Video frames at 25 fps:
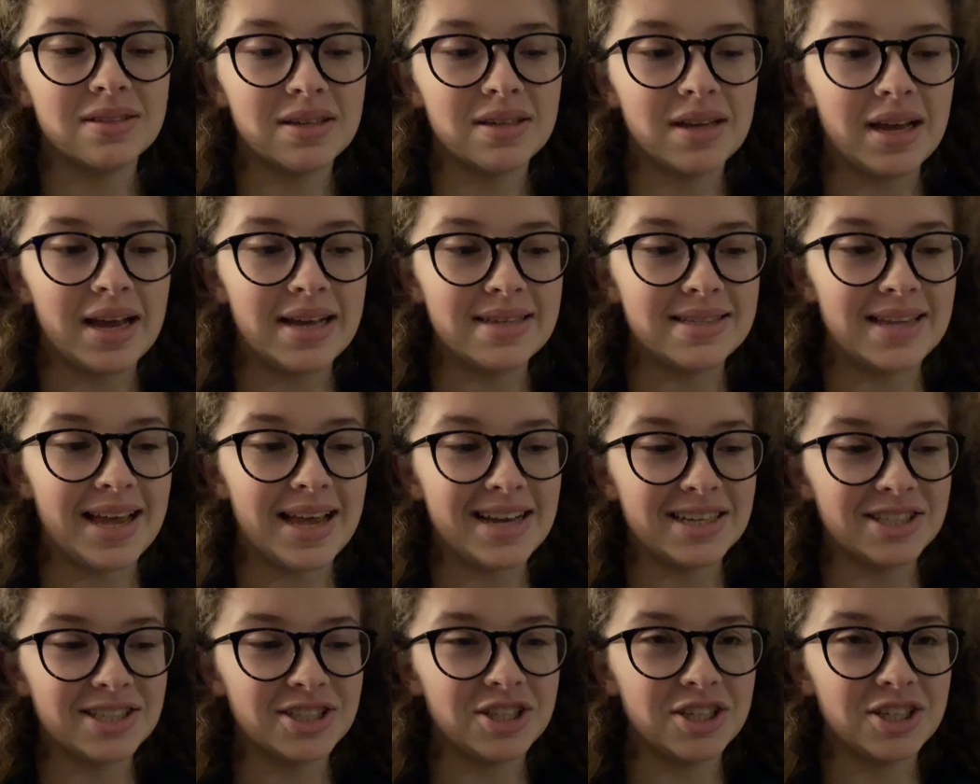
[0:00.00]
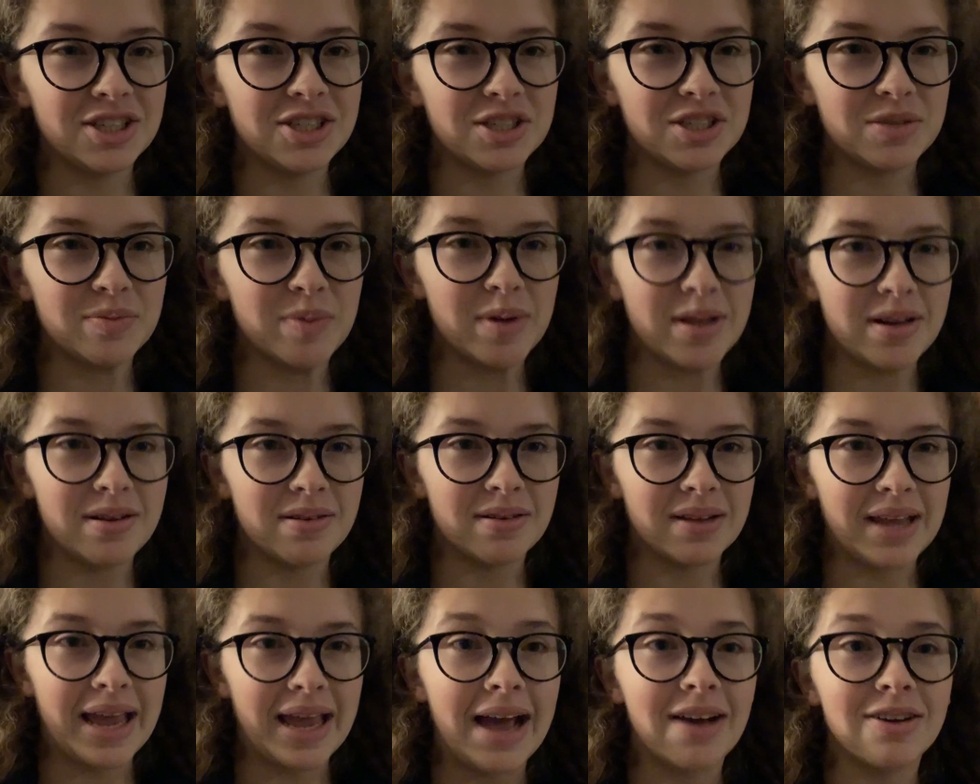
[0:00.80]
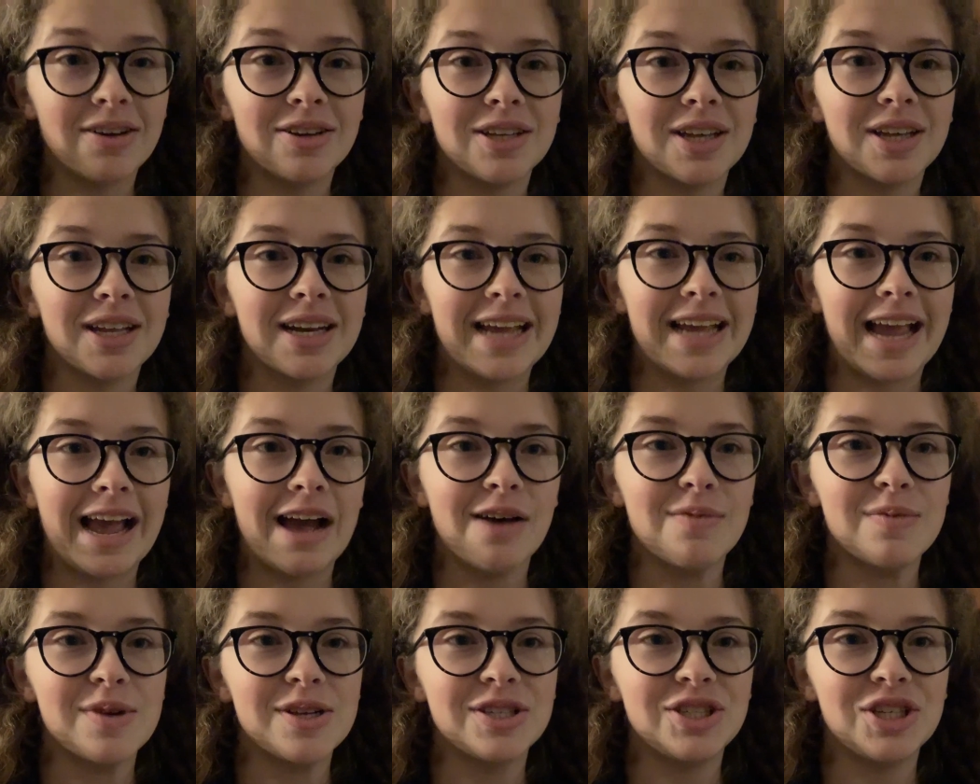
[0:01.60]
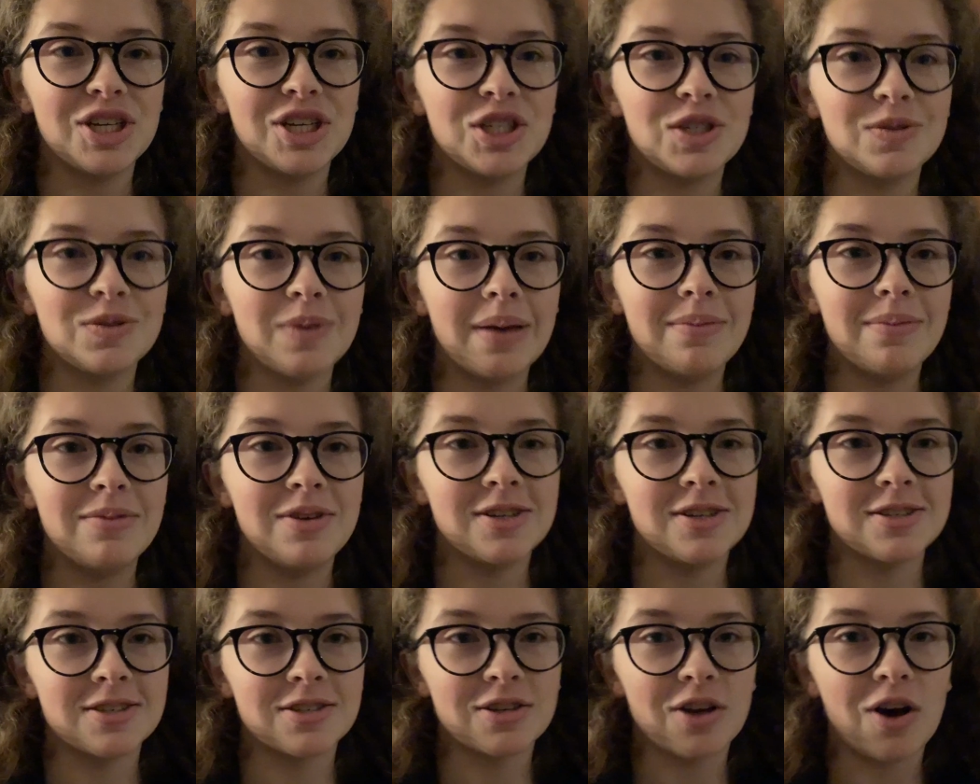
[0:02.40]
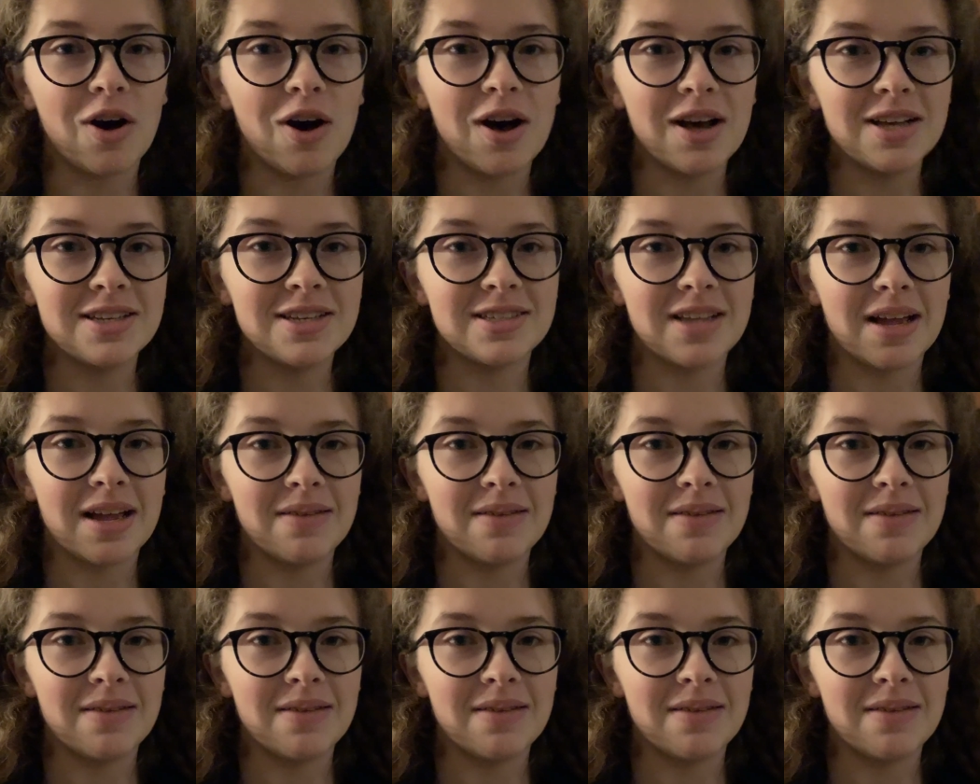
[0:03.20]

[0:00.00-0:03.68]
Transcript: has actually just been calculating how much each of my meals cost.